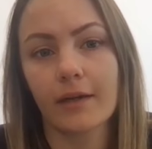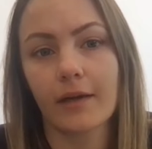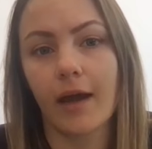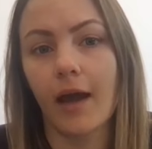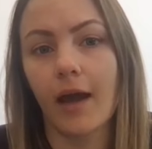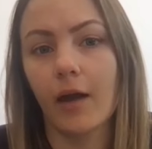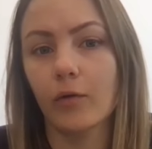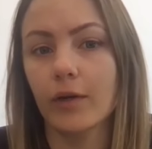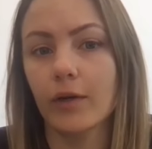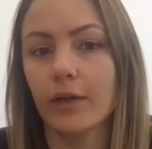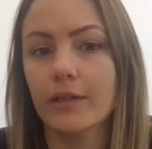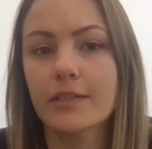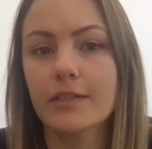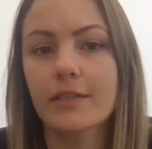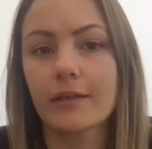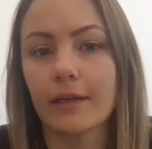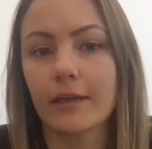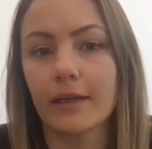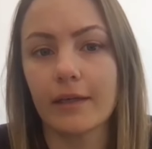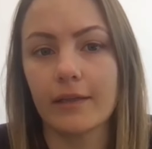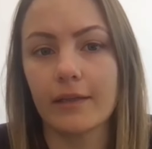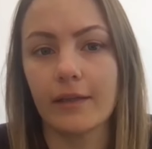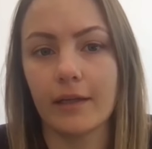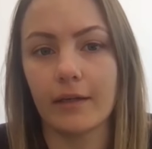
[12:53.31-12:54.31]
how does an
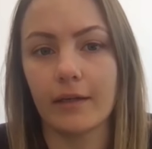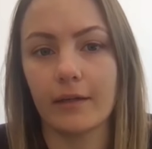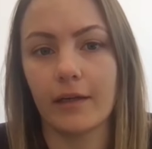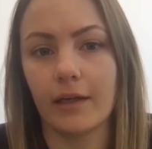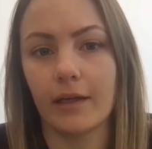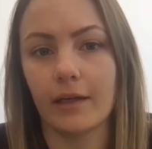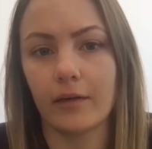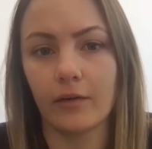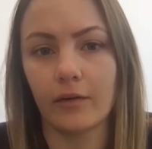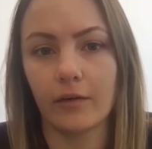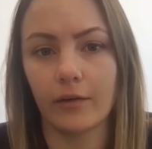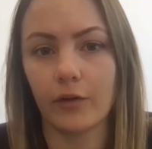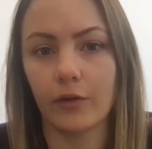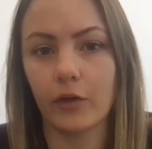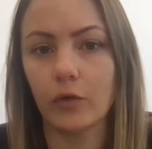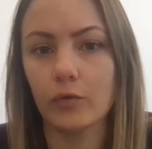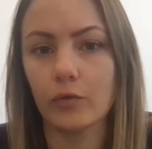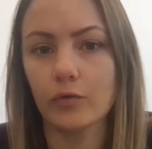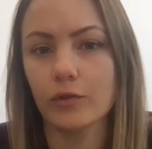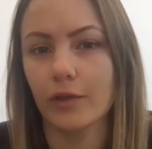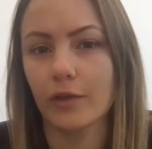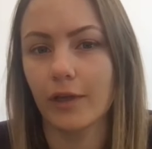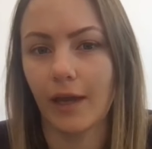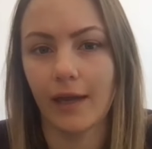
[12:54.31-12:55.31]
alienator
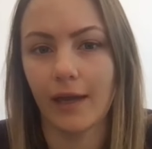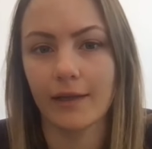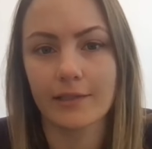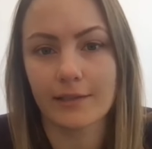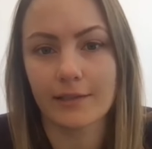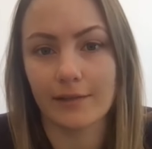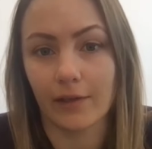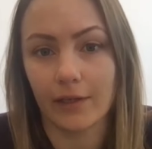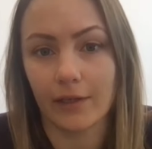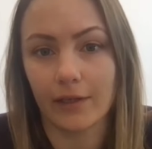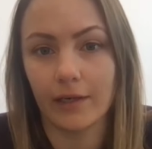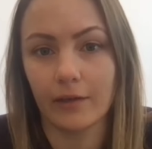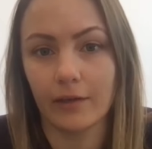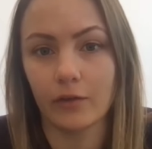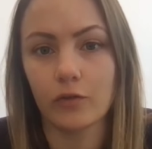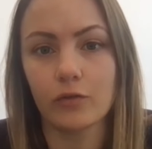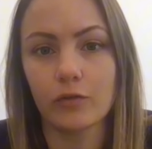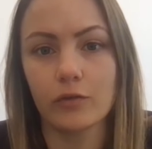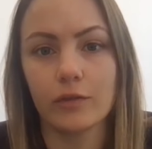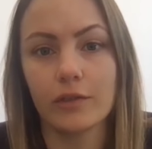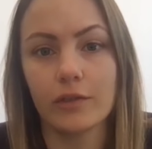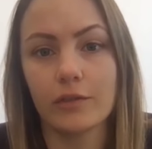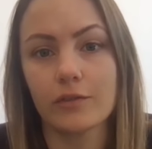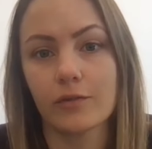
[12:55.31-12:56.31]
use gaslighting to
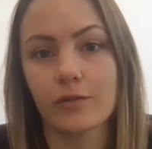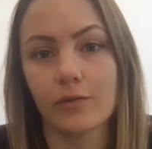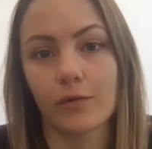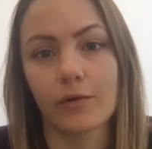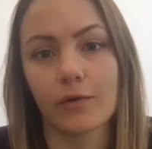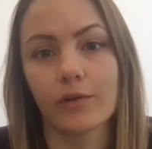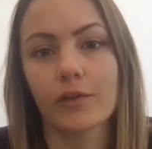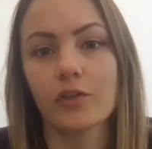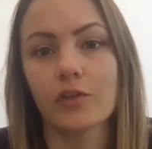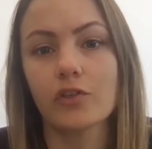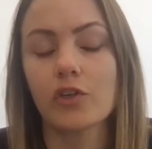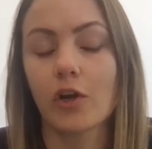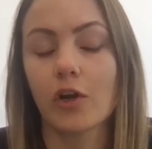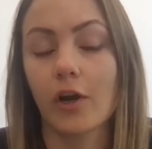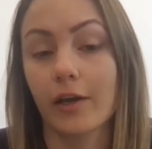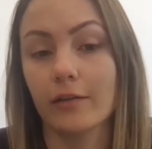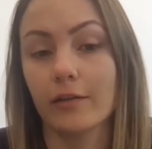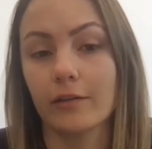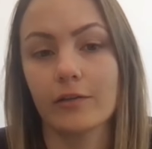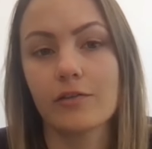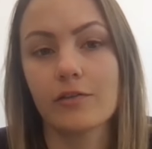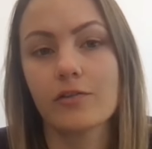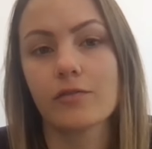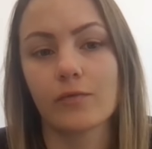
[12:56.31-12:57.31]
distort the
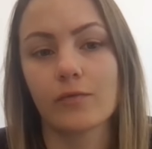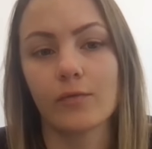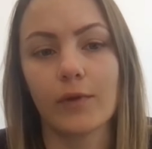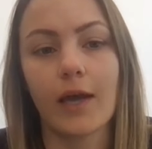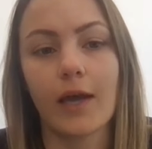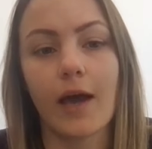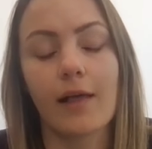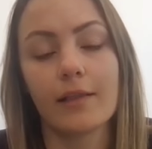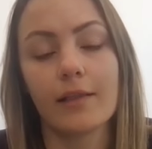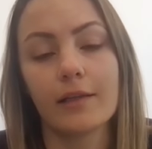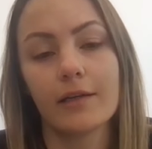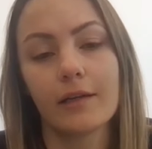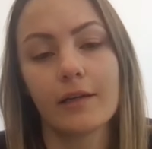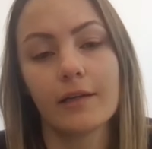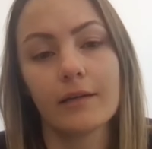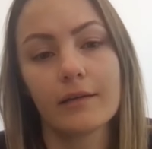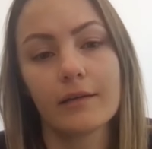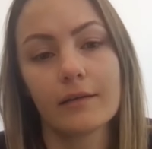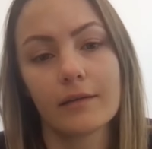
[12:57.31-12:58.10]
child's reality?